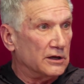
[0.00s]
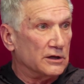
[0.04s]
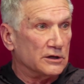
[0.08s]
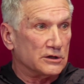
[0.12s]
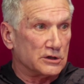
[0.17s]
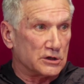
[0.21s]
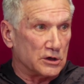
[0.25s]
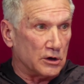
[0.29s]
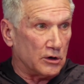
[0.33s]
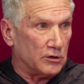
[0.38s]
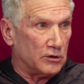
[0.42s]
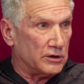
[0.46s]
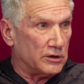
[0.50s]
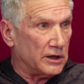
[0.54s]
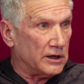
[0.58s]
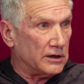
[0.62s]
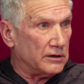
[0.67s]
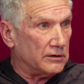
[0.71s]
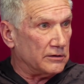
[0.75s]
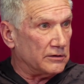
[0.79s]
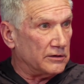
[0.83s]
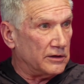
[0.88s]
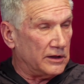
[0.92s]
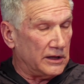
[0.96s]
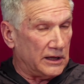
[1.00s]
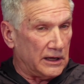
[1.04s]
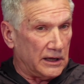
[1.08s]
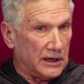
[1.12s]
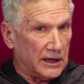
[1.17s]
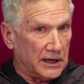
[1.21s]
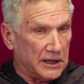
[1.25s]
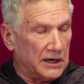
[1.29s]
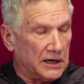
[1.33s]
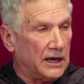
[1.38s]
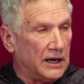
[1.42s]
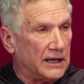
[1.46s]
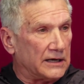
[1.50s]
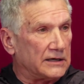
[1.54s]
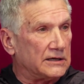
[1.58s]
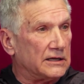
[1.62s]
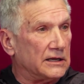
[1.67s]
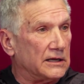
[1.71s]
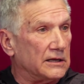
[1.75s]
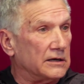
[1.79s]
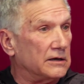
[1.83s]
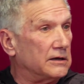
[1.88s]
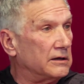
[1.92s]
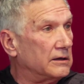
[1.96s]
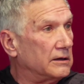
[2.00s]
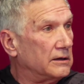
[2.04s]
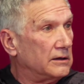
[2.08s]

So the unelected